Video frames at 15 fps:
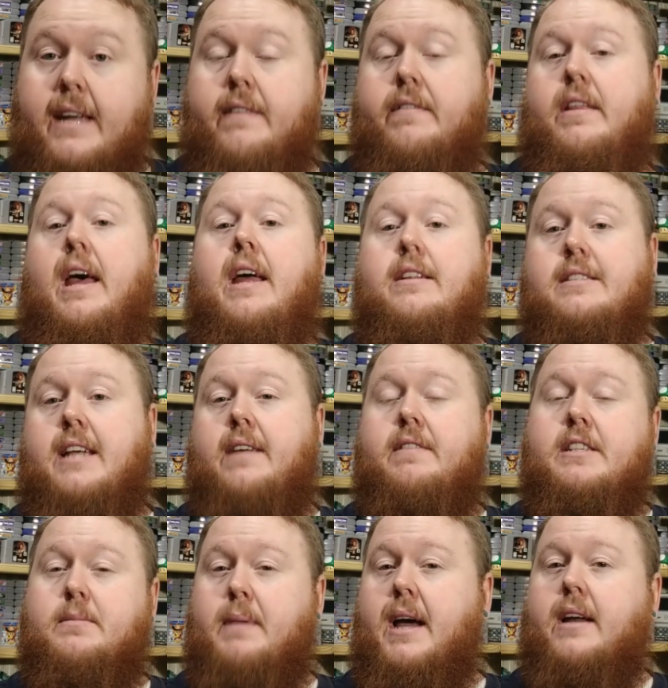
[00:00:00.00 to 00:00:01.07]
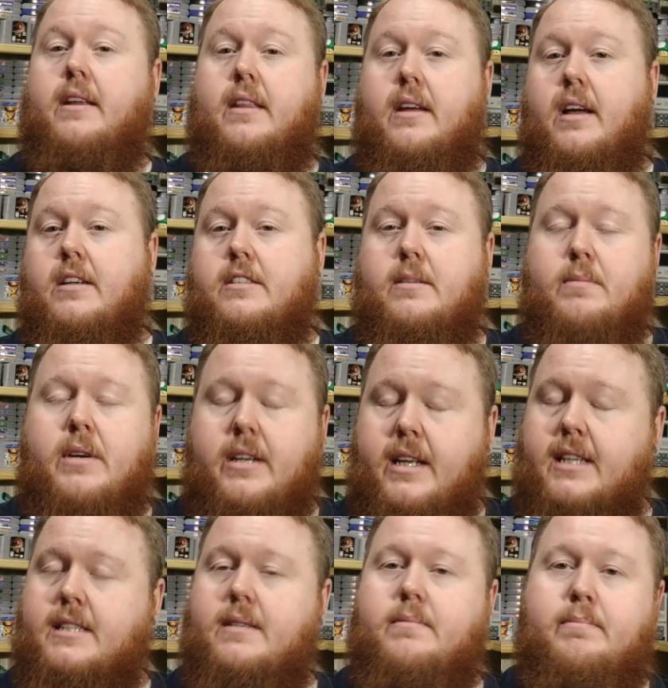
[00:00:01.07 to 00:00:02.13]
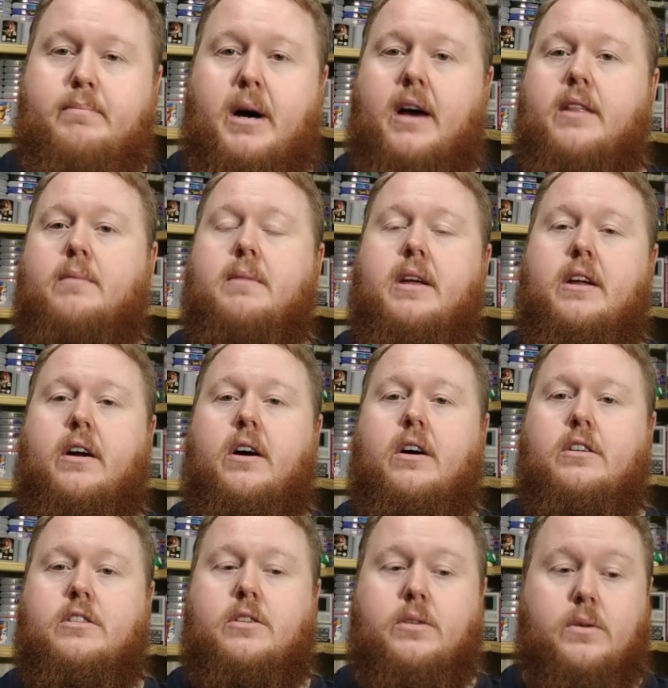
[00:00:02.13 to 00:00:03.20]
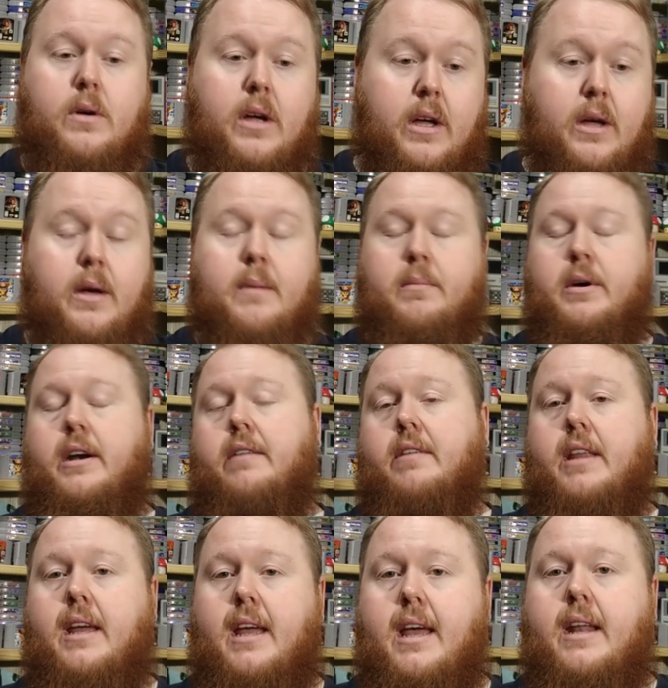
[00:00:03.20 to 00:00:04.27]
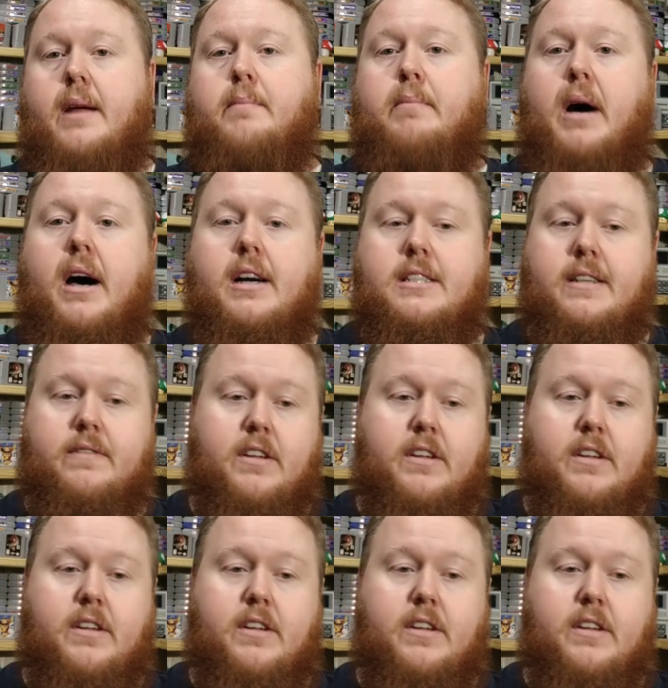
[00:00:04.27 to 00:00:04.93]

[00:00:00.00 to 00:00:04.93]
give that savings back to the customer. It doesn't bother me at all to put everything in a box.